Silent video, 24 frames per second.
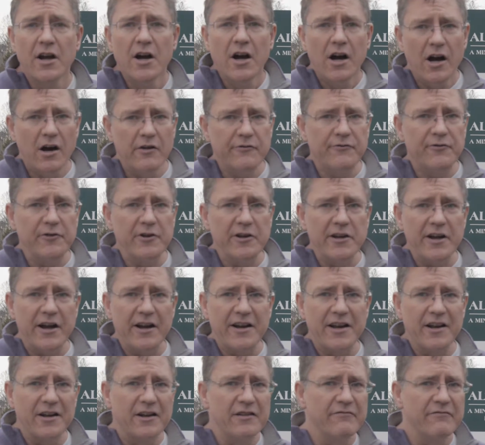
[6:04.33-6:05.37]
Hopefully, I
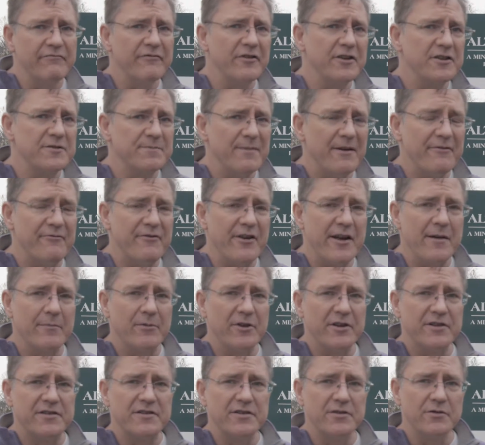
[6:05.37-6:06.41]
can convince my
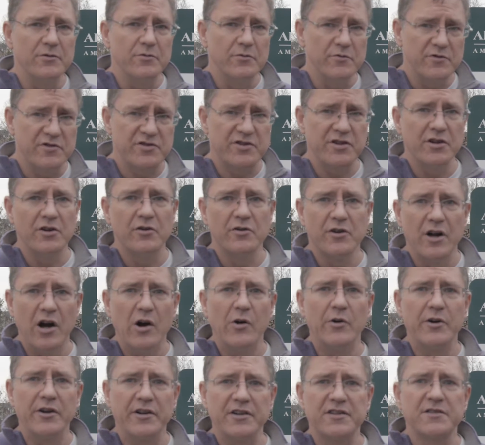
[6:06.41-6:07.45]
family to still
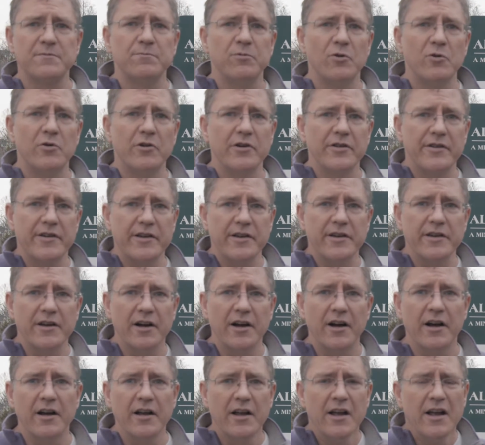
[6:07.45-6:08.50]
go and explore the
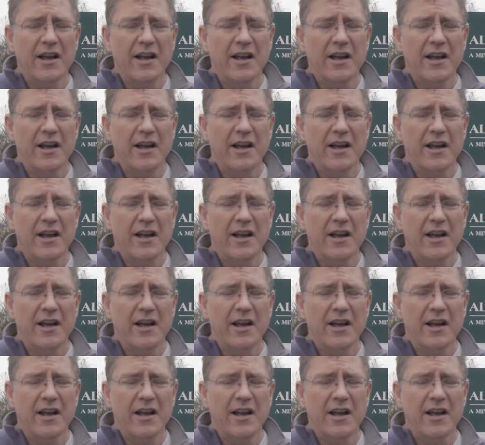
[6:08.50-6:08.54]
uh,